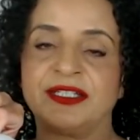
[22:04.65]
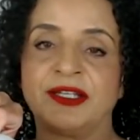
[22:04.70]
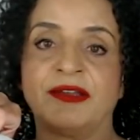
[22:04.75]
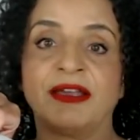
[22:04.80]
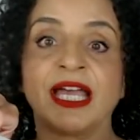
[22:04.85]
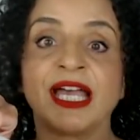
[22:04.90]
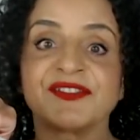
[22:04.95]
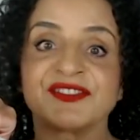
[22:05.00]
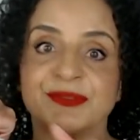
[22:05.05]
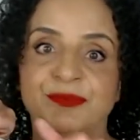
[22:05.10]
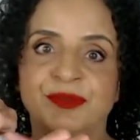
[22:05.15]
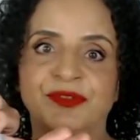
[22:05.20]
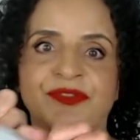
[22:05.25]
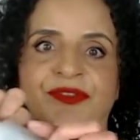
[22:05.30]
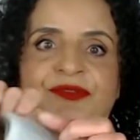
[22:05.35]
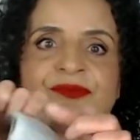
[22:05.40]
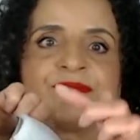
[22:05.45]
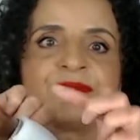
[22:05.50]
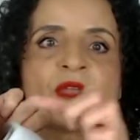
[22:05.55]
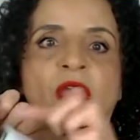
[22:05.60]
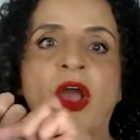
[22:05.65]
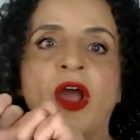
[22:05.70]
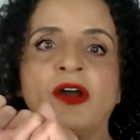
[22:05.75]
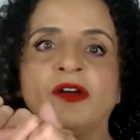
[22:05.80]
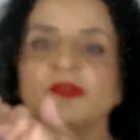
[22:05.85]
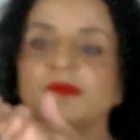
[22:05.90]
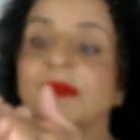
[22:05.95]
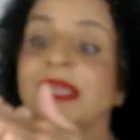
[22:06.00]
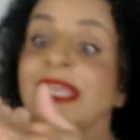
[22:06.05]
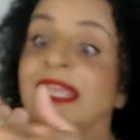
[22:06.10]
You don't have to put the
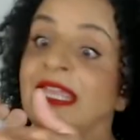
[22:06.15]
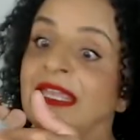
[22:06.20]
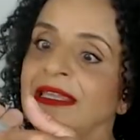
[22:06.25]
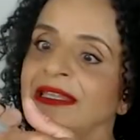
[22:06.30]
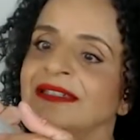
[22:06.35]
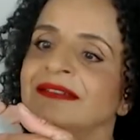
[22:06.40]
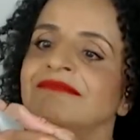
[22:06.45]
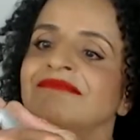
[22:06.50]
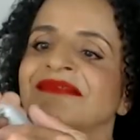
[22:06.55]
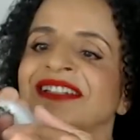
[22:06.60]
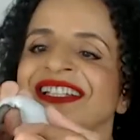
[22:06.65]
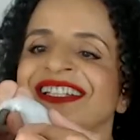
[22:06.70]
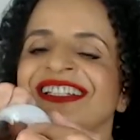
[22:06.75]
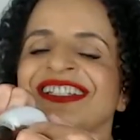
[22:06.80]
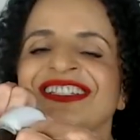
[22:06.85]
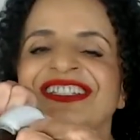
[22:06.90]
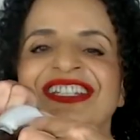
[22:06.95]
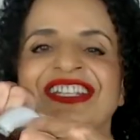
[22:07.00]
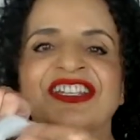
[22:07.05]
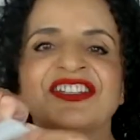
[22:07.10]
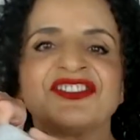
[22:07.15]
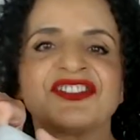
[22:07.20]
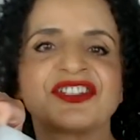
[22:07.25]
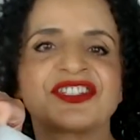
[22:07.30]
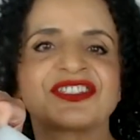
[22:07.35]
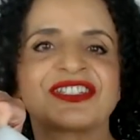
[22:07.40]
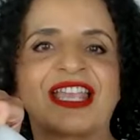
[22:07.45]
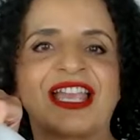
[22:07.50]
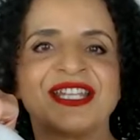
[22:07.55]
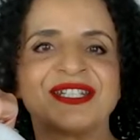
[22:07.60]
comb in. You can
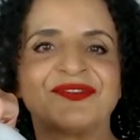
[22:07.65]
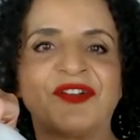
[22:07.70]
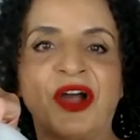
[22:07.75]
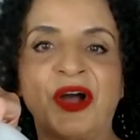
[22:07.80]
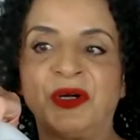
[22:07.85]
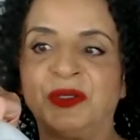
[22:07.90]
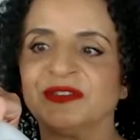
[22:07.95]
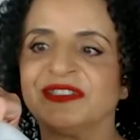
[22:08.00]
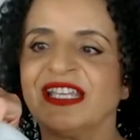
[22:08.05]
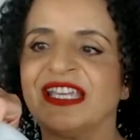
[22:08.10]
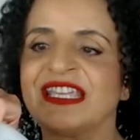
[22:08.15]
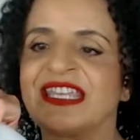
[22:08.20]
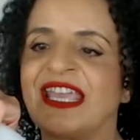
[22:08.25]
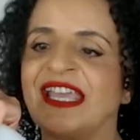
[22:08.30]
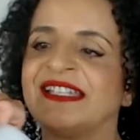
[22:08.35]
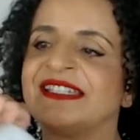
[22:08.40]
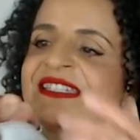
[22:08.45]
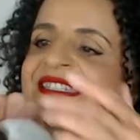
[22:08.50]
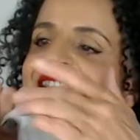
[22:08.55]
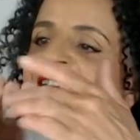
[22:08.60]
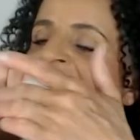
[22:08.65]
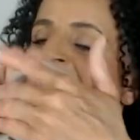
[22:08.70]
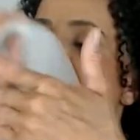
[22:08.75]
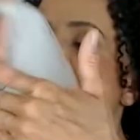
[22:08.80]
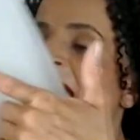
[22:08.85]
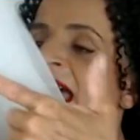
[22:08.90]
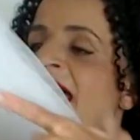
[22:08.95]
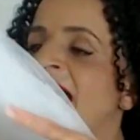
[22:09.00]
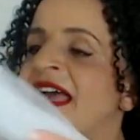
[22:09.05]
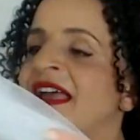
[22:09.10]
just kind of hold it against the
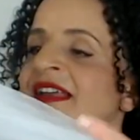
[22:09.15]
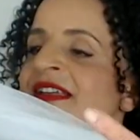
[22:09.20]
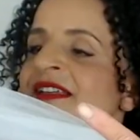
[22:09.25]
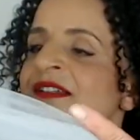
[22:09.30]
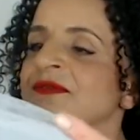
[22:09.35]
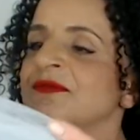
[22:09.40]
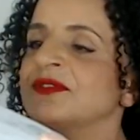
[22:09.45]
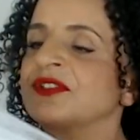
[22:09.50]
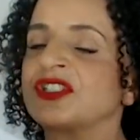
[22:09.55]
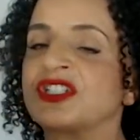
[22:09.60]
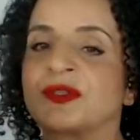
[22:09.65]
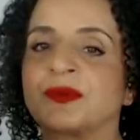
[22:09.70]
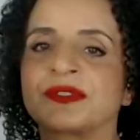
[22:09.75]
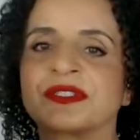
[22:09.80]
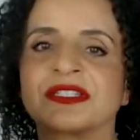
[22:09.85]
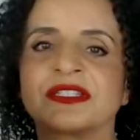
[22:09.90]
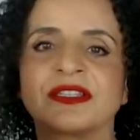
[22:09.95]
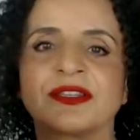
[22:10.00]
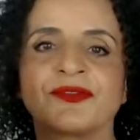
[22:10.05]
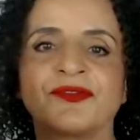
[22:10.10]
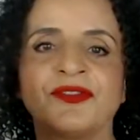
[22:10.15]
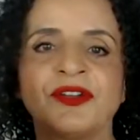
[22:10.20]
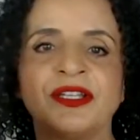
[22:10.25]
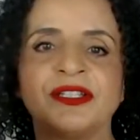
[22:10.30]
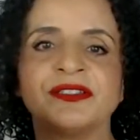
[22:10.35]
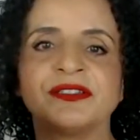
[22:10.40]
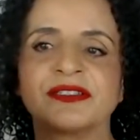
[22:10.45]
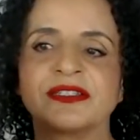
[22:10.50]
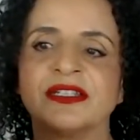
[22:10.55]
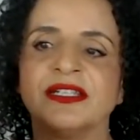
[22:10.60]
hair. Does she want it at the
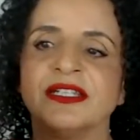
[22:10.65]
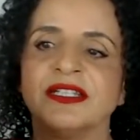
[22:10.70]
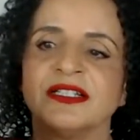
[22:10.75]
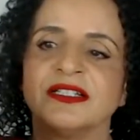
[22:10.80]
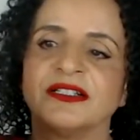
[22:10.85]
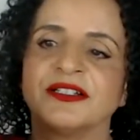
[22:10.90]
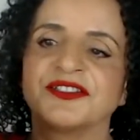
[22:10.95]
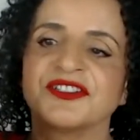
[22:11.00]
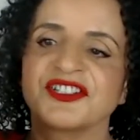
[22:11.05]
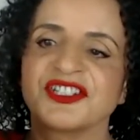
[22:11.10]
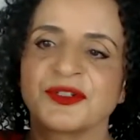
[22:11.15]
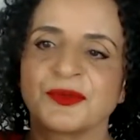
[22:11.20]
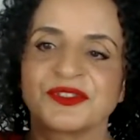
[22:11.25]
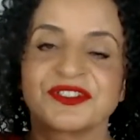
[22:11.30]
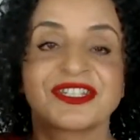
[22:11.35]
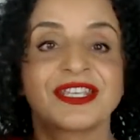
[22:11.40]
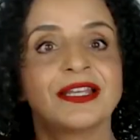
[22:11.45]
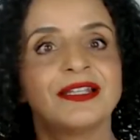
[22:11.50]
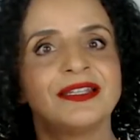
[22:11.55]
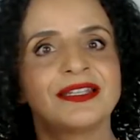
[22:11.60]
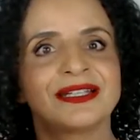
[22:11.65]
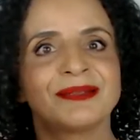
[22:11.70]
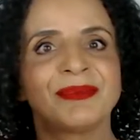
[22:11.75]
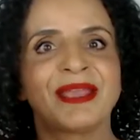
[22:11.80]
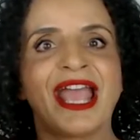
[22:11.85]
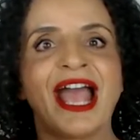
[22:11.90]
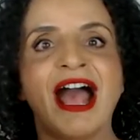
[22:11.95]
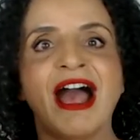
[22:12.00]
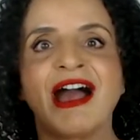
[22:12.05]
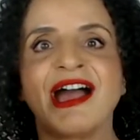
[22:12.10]
front, or does she want it a little
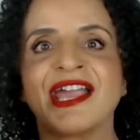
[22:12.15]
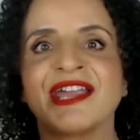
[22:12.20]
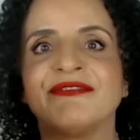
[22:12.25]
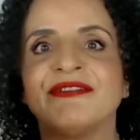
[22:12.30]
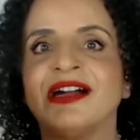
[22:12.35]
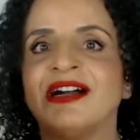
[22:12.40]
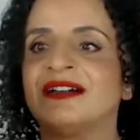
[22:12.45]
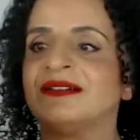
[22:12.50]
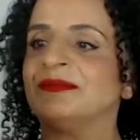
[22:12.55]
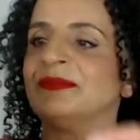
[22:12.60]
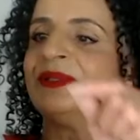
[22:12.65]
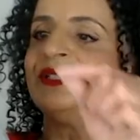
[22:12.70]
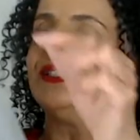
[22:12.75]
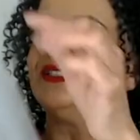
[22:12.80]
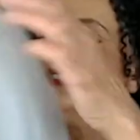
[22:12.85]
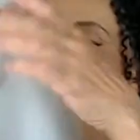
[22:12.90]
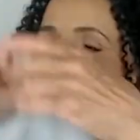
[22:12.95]
bit higher up?